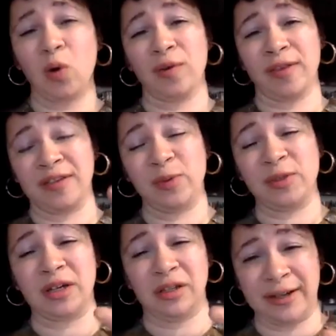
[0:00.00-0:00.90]
or that this
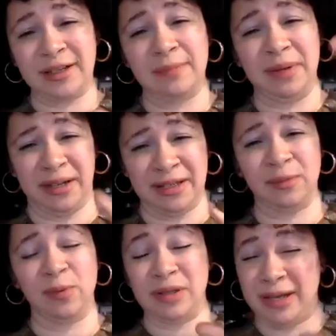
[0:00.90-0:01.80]
was collected because
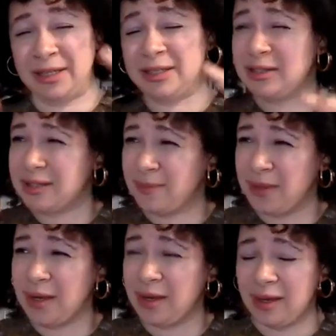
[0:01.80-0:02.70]
it relates to
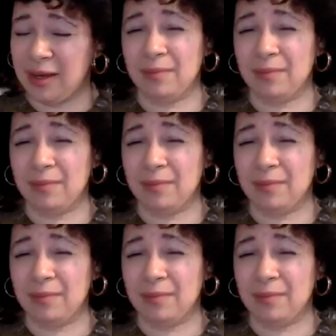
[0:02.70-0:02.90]
something,